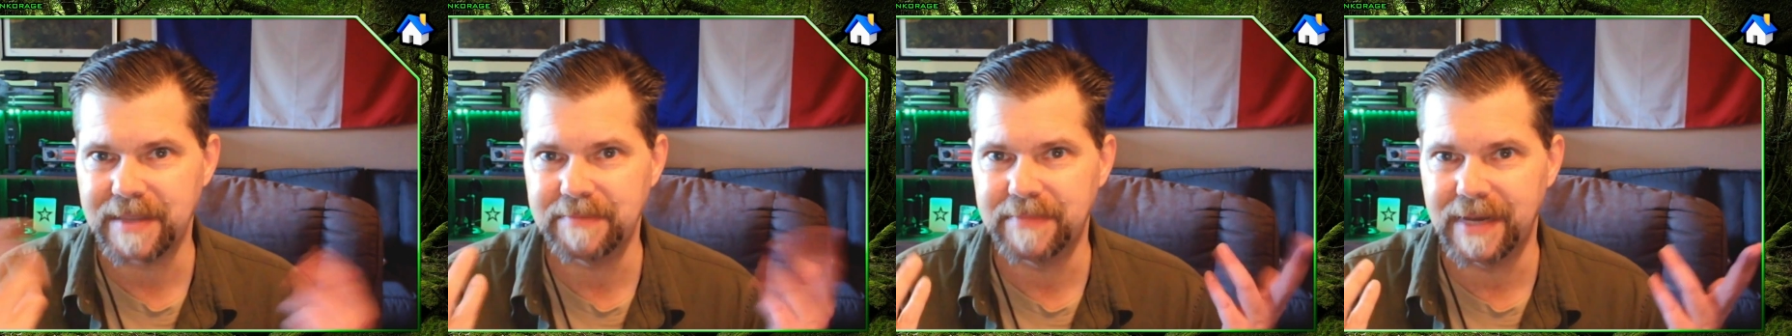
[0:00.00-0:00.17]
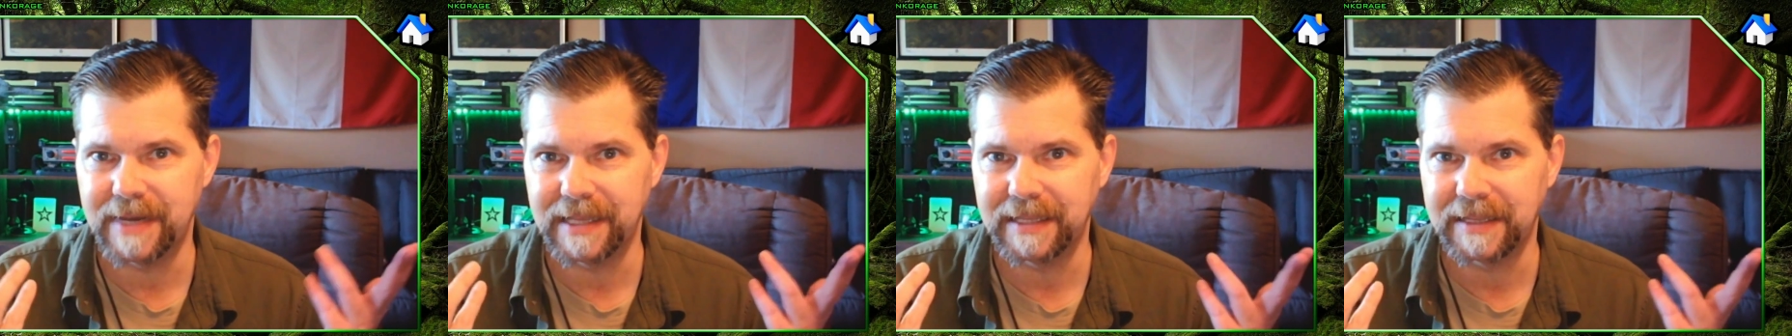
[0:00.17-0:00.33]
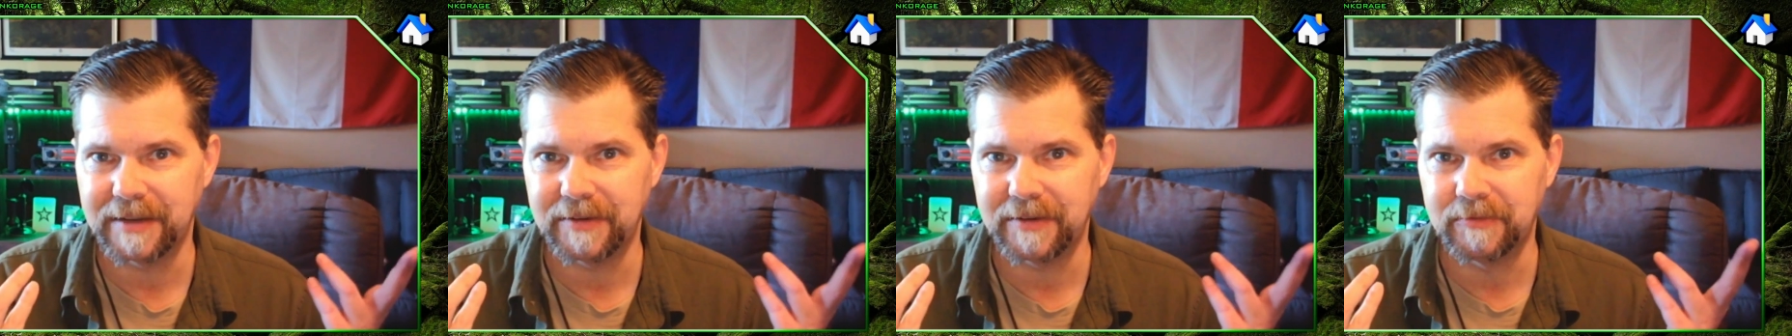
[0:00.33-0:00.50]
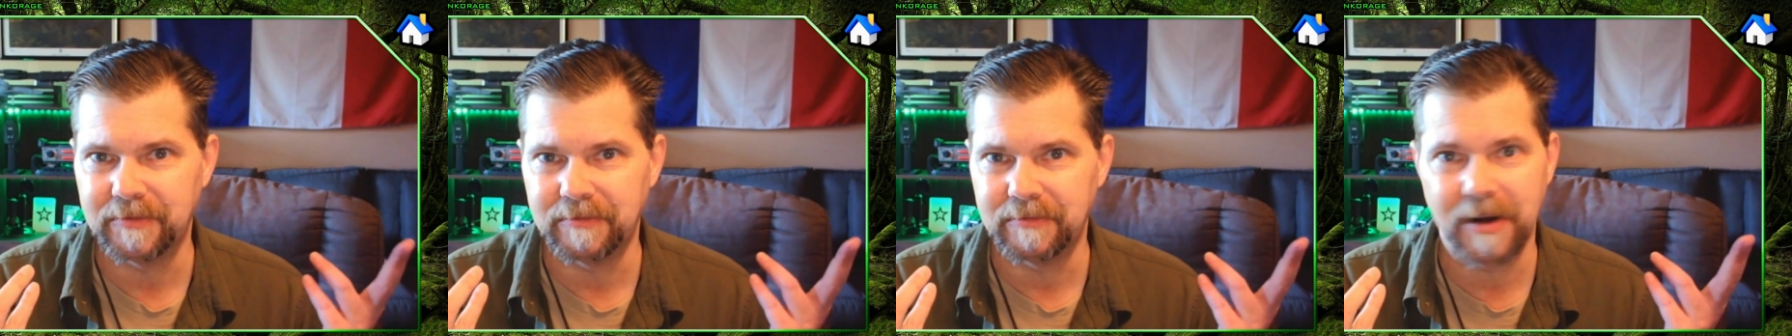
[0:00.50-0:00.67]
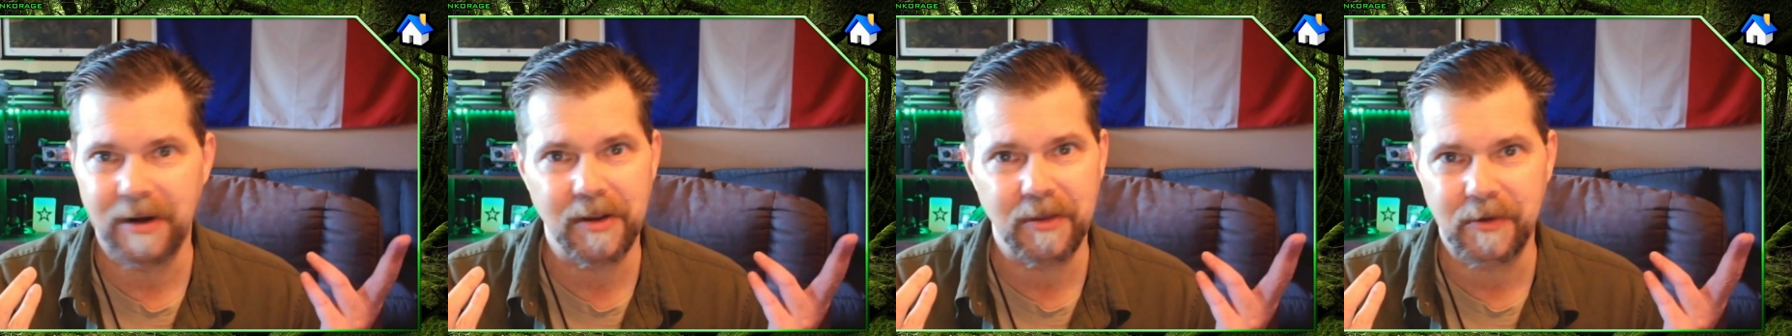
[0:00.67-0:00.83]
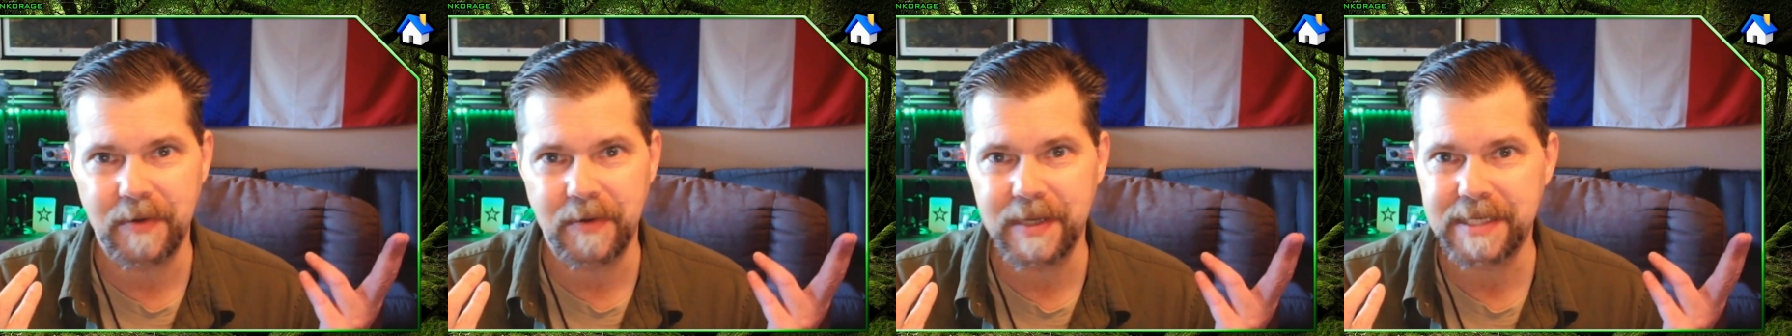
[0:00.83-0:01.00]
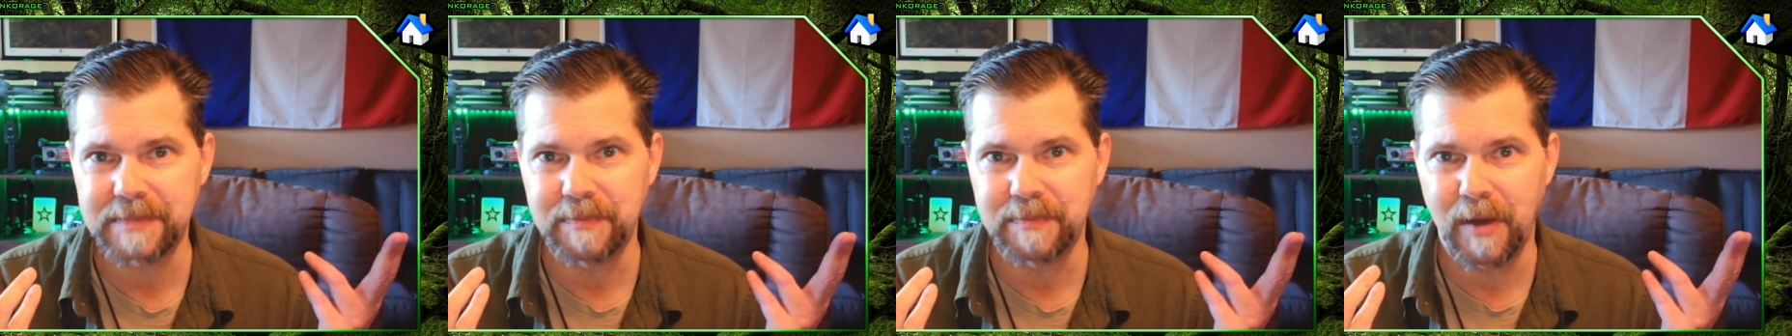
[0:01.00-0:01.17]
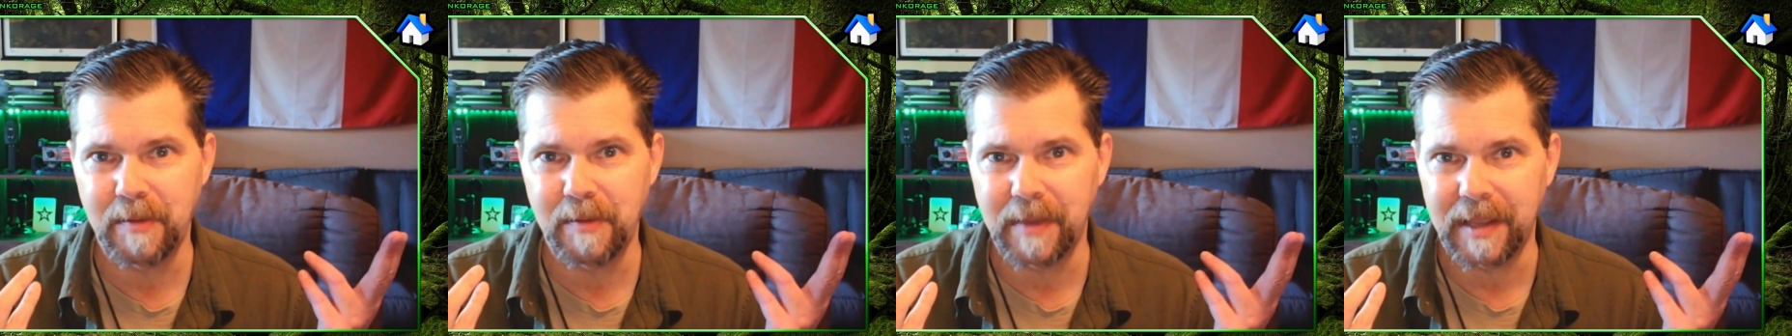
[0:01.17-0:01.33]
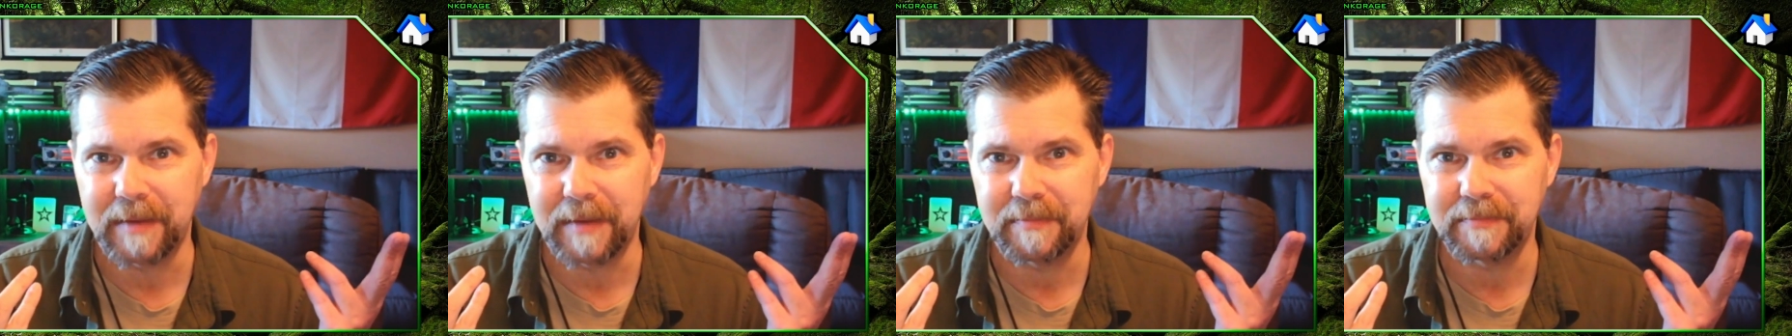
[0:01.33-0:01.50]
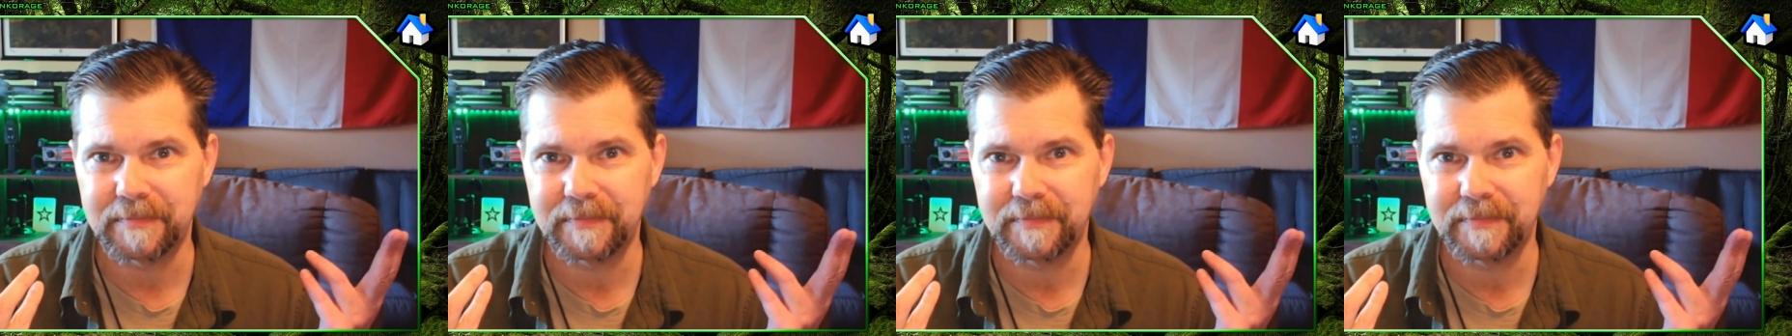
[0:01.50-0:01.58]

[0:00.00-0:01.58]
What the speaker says: my little RenoQuest moment.